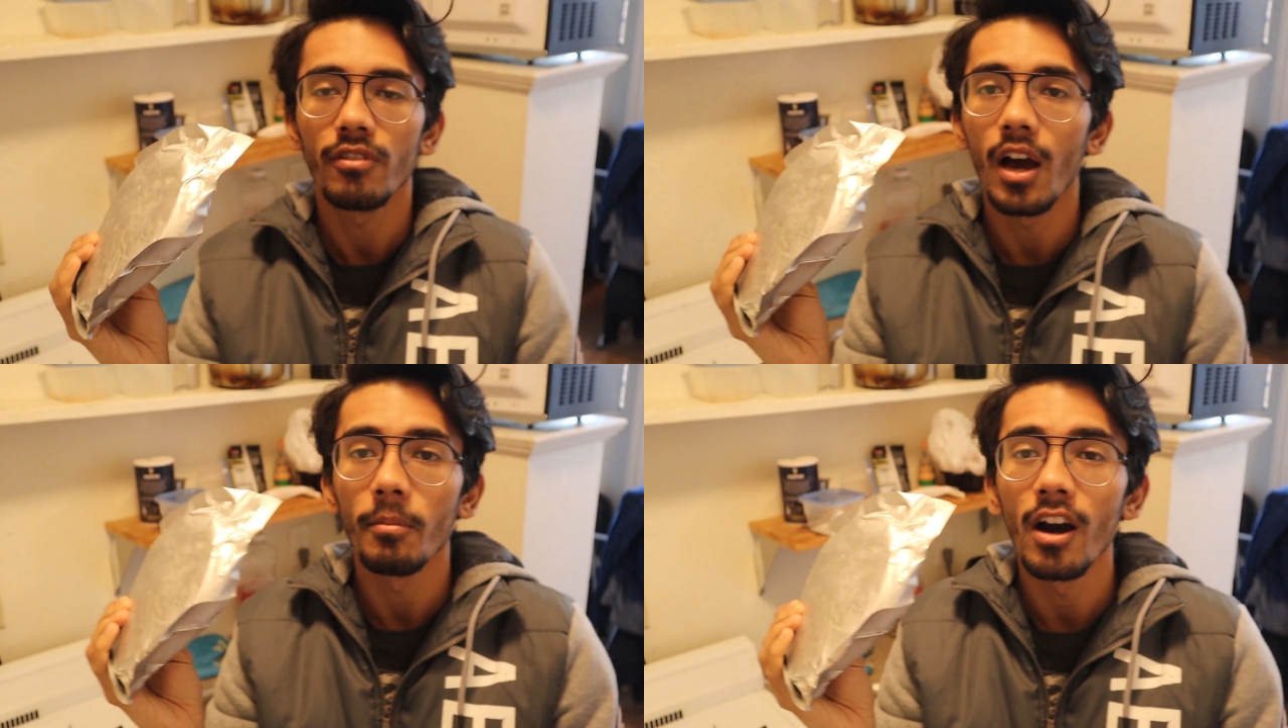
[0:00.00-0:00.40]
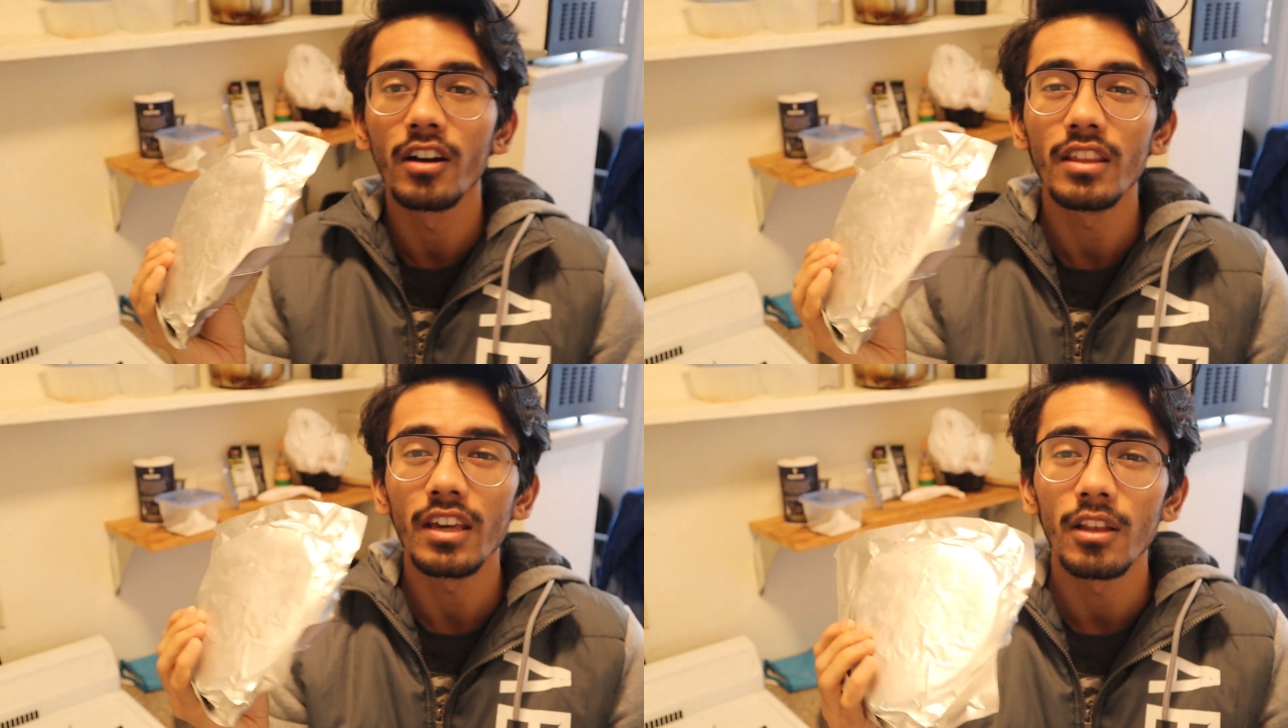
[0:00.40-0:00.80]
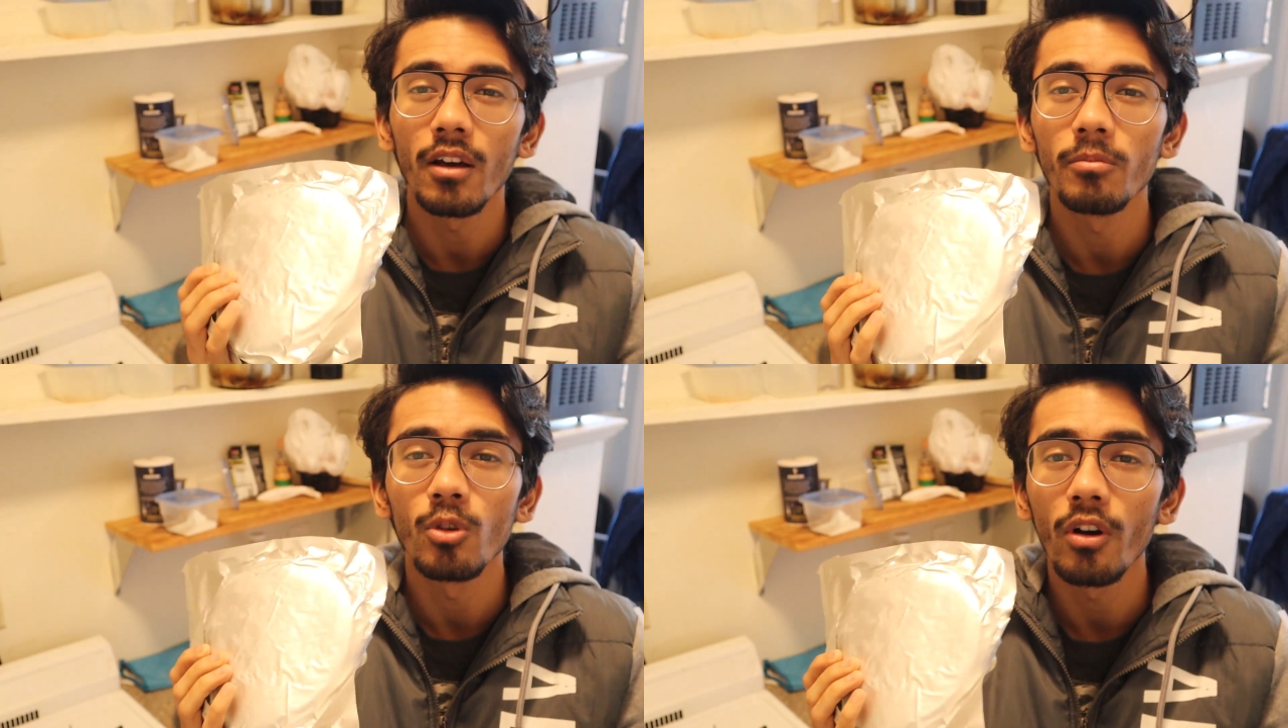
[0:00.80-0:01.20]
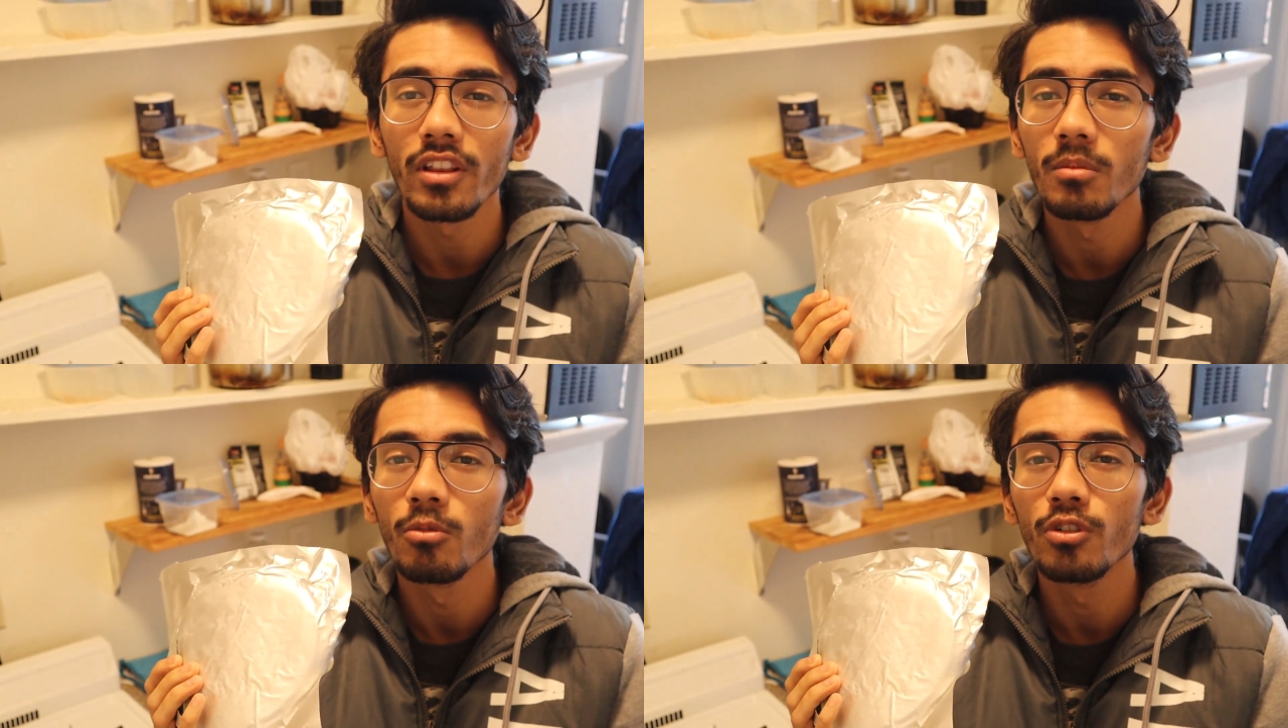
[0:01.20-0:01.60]
am hungry and I'm not
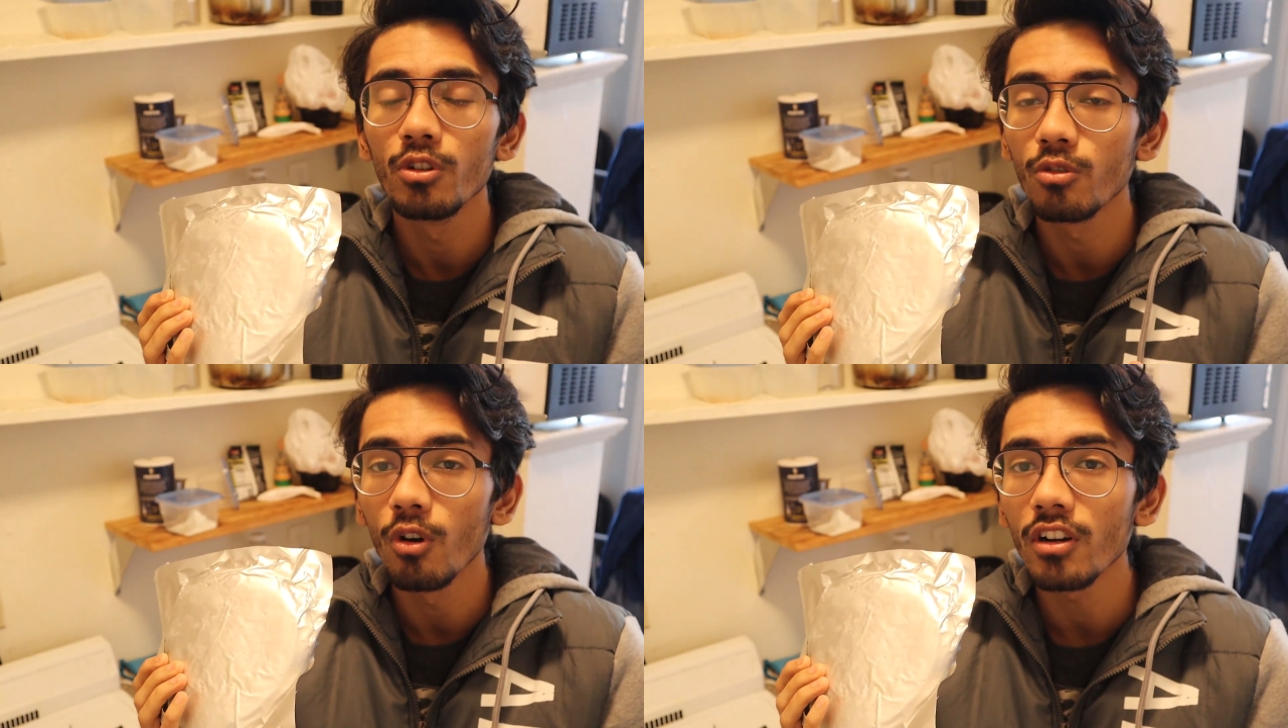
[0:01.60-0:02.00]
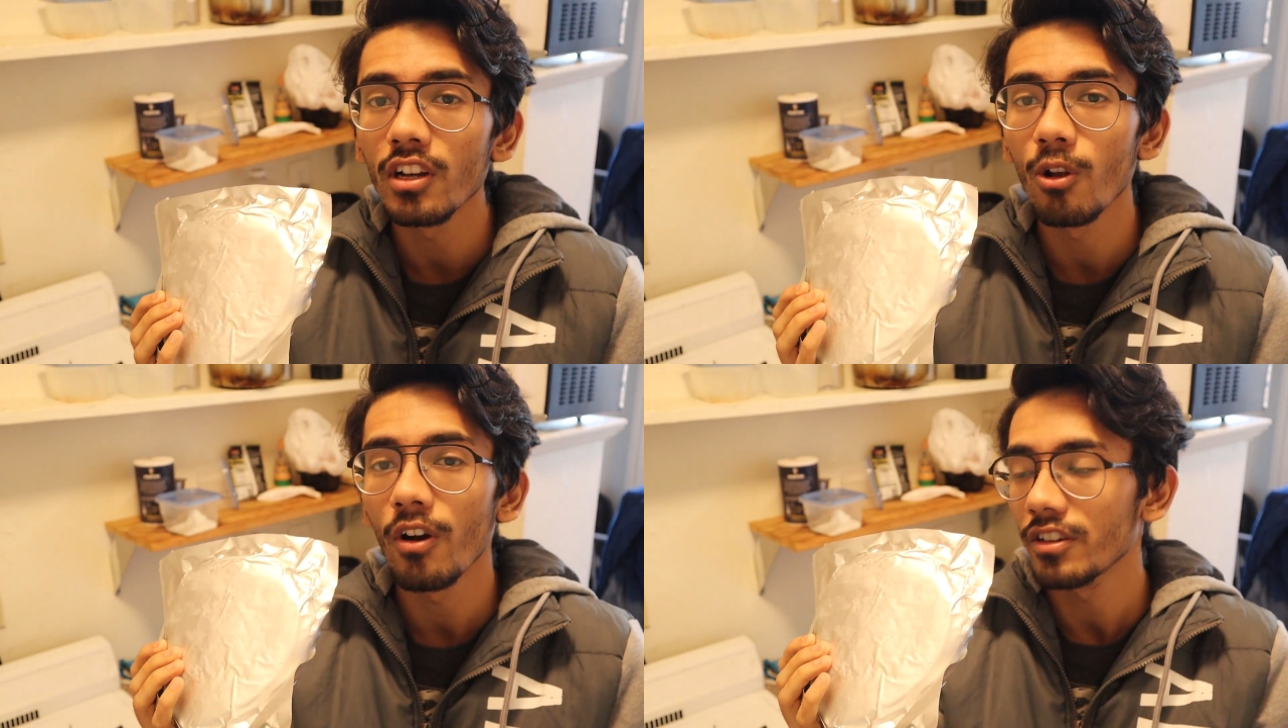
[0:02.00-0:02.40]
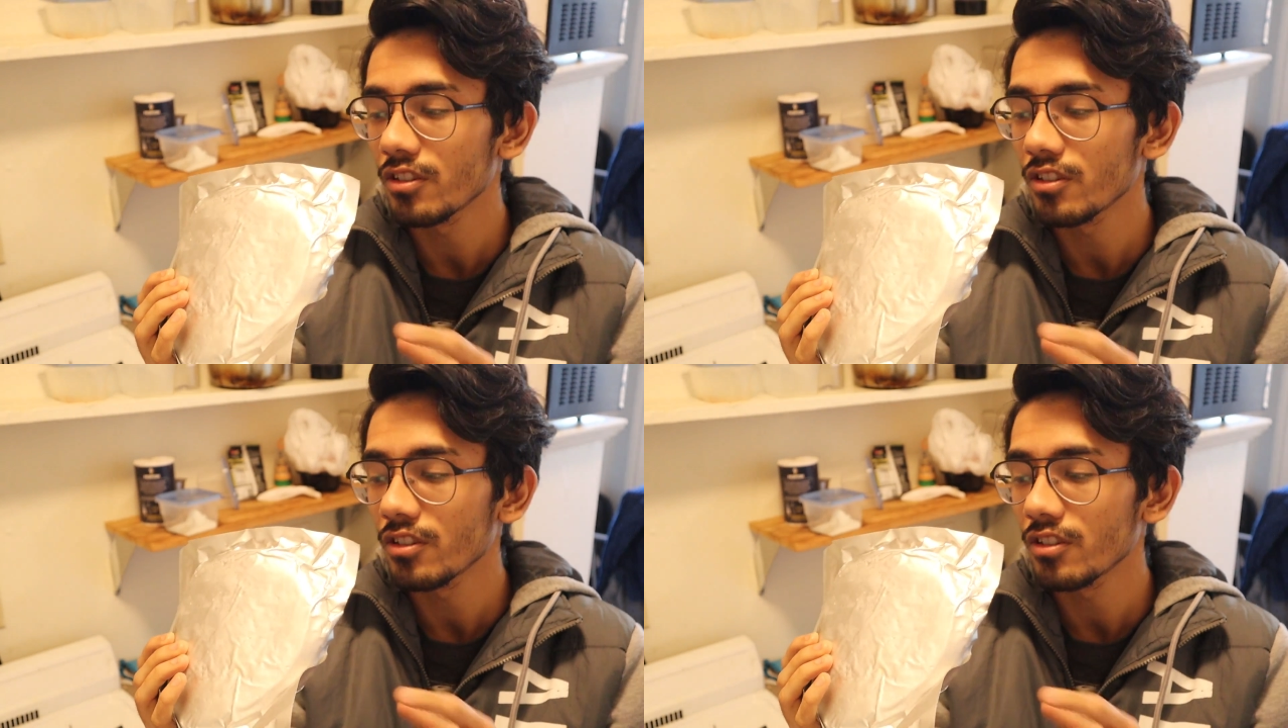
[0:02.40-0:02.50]
in the mood to cook a lot,